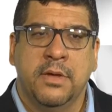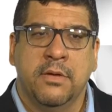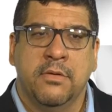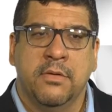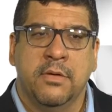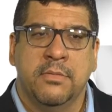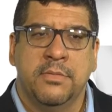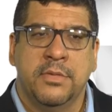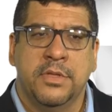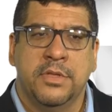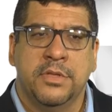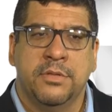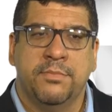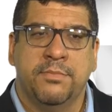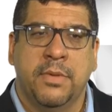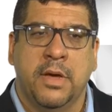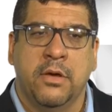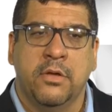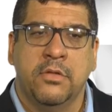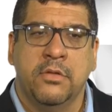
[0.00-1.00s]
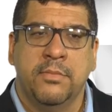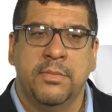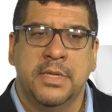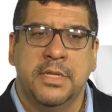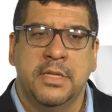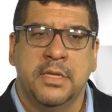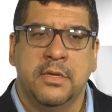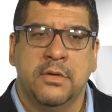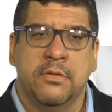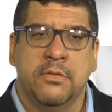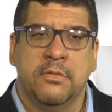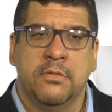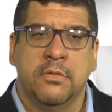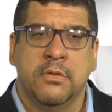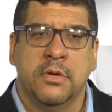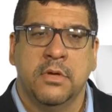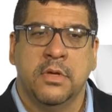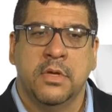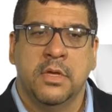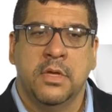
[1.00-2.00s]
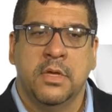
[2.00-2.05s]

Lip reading: Gomes, Paulo Bettencourt,